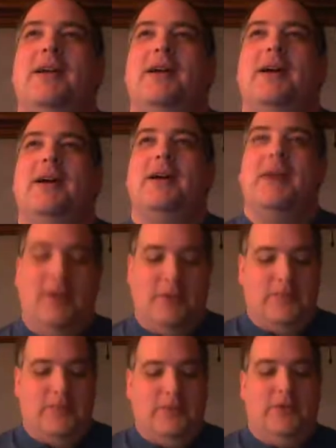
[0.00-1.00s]

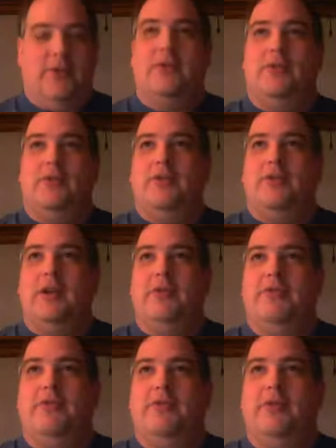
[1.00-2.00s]
So this is day
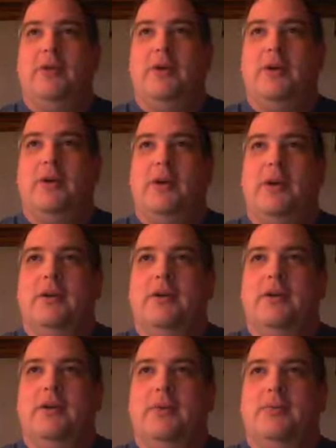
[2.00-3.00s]
4,
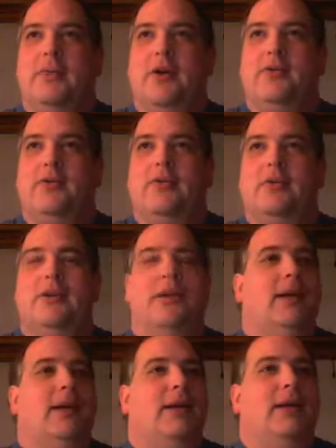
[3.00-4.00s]
partial,
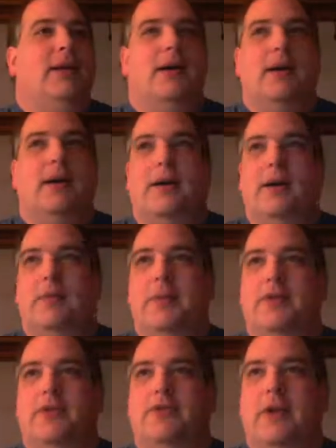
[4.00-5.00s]

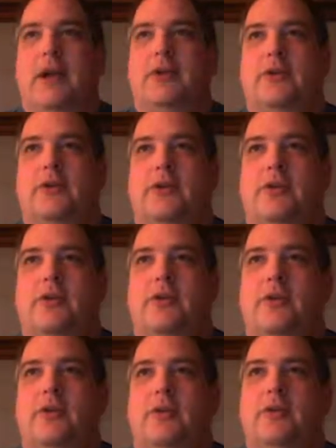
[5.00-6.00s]
extract
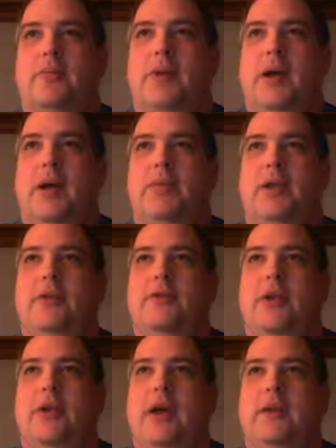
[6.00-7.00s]
pipeline
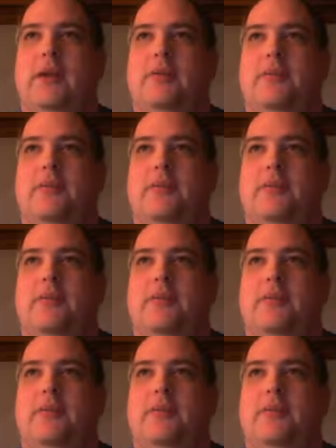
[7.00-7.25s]
socket.